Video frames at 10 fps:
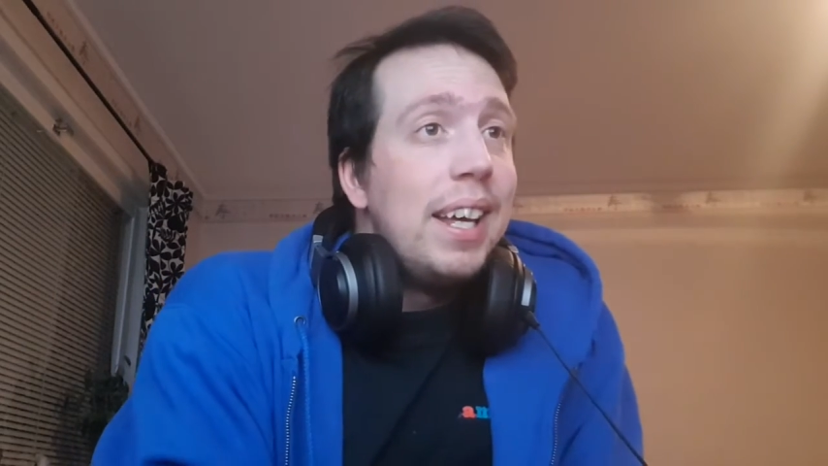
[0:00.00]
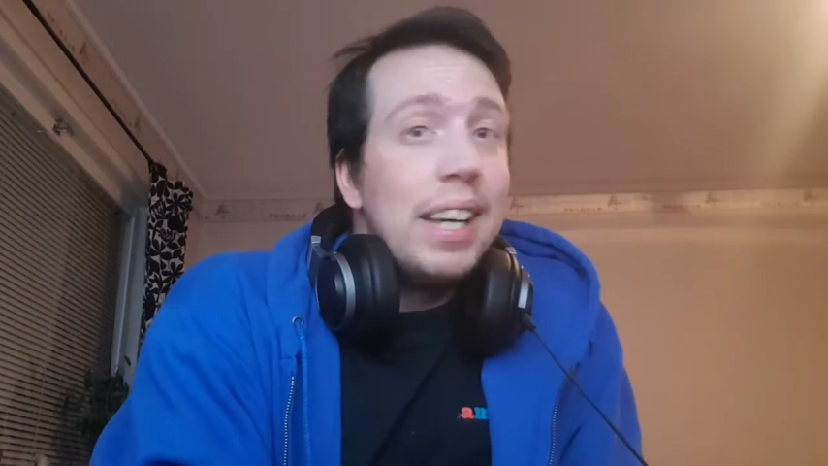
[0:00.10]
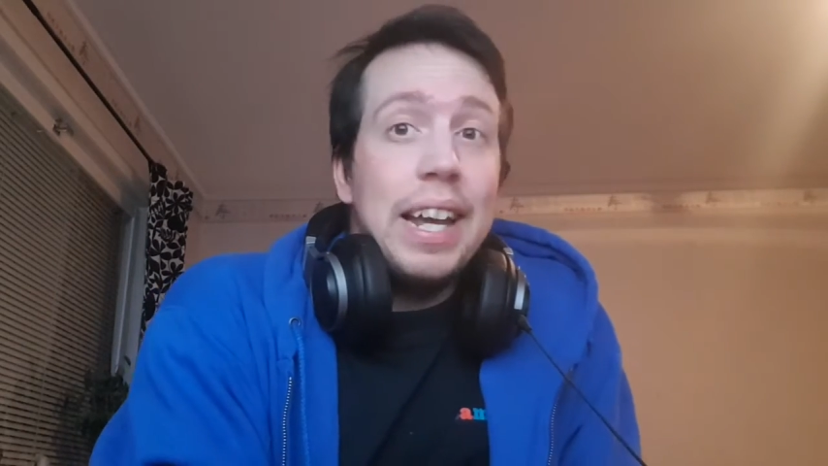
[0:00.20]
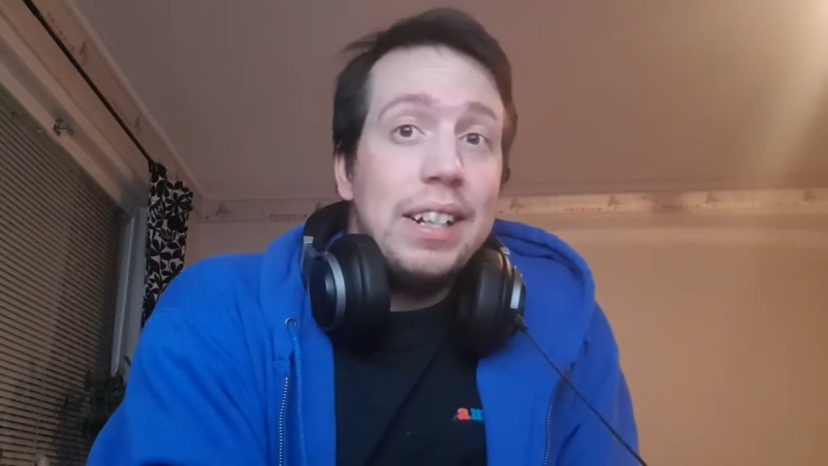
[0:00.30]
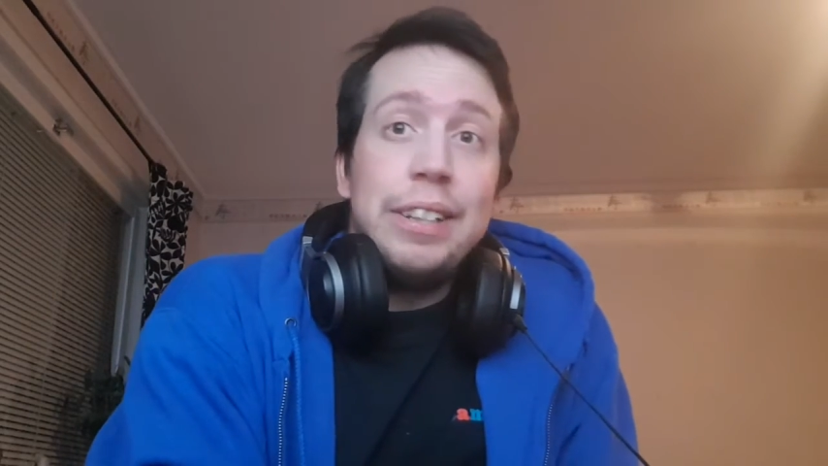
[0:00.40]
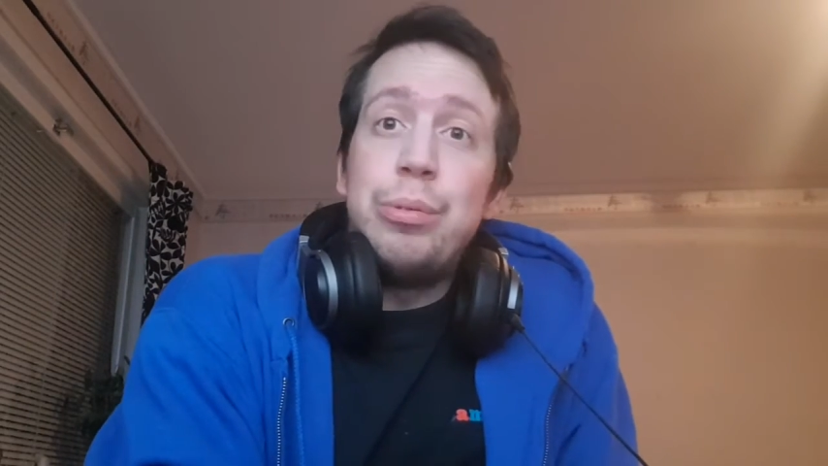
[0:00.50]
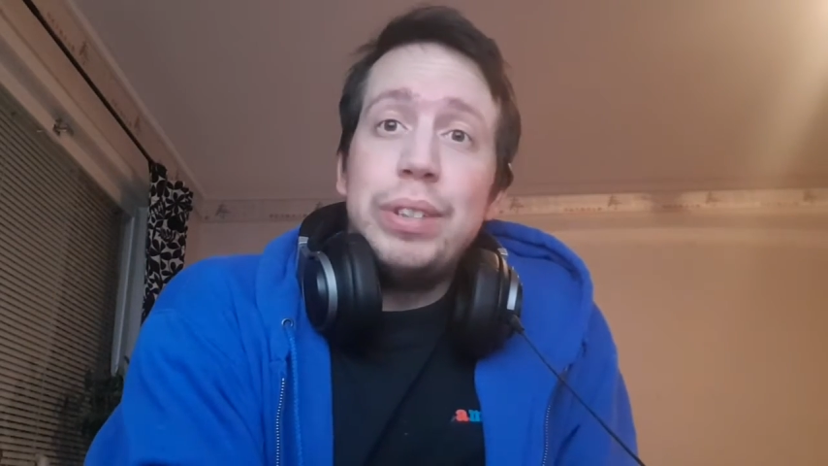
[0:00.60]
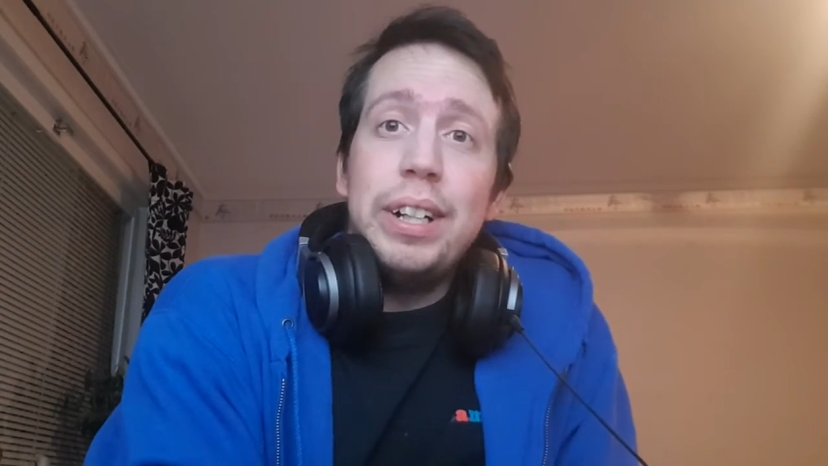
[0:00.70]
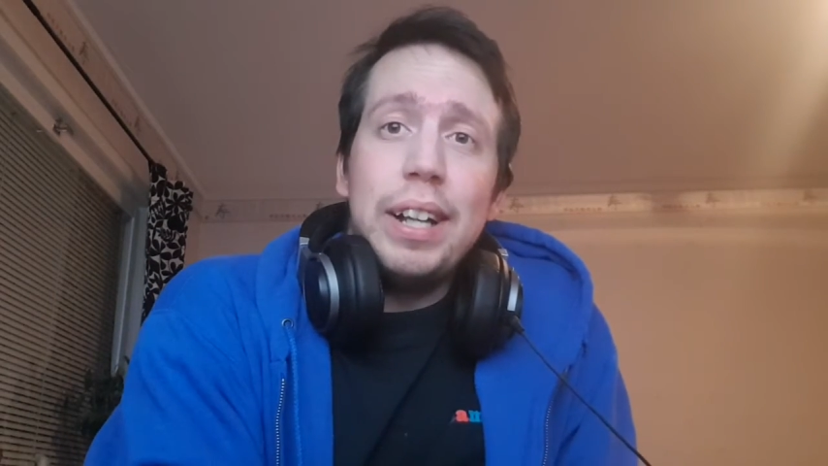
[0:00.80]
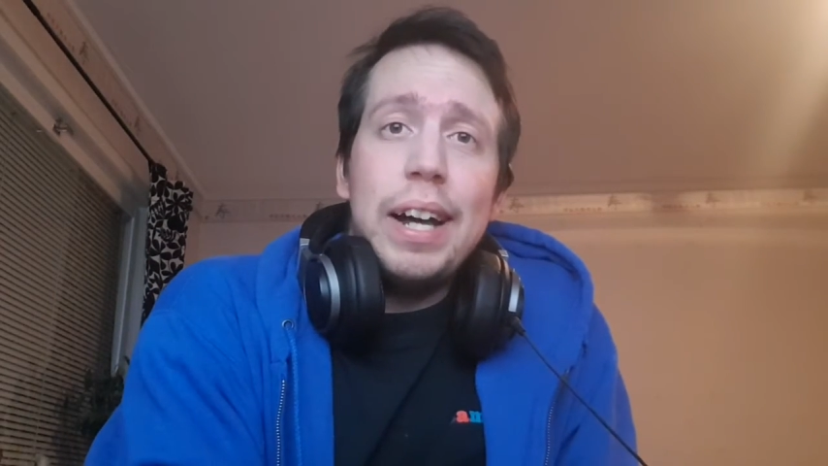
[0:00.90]
hate in
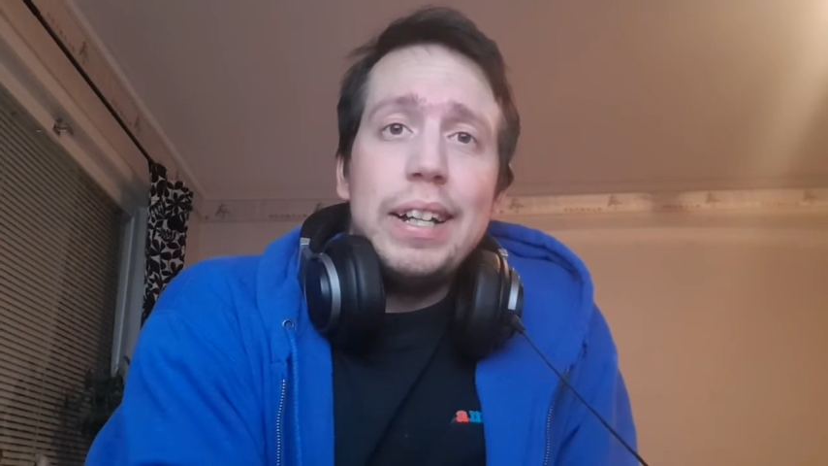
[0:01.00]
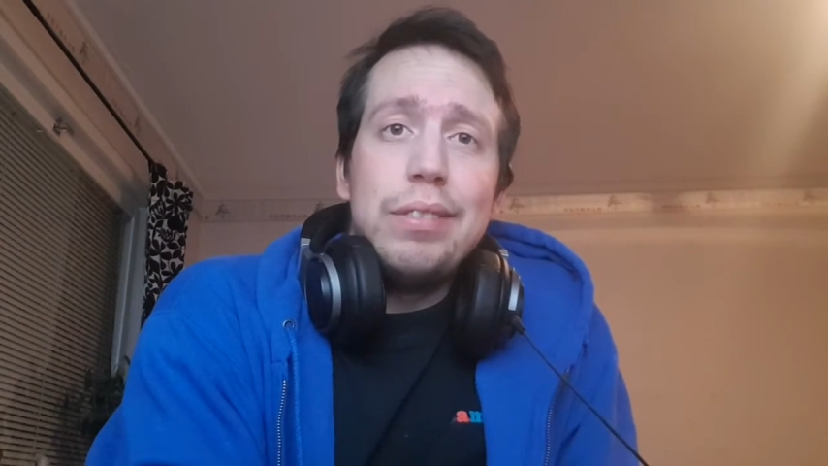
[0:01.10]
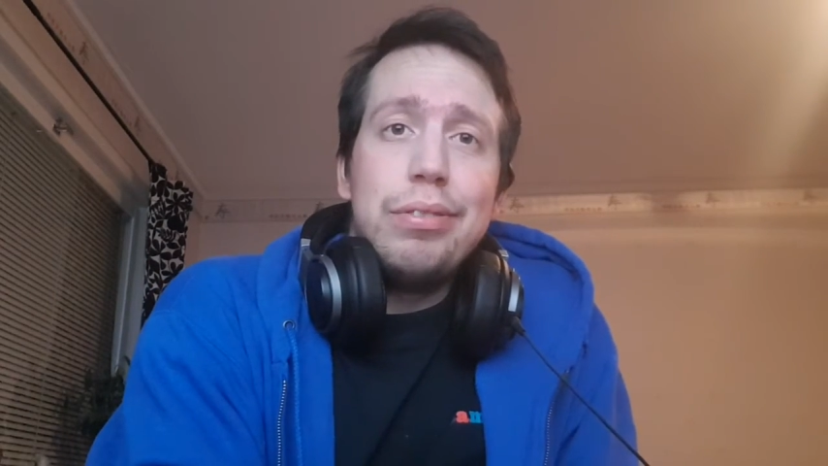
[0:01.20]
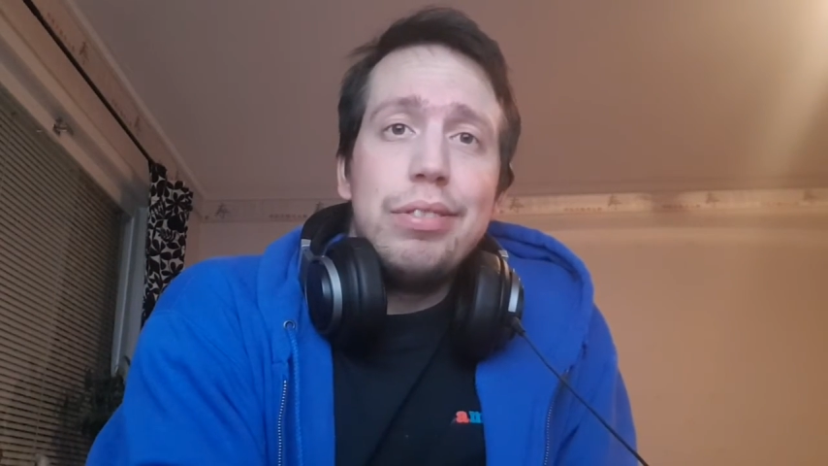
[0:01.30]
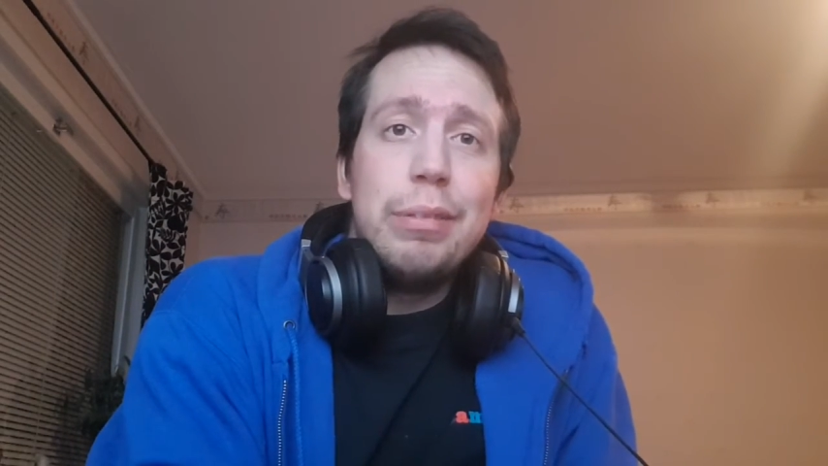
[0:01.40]
real life,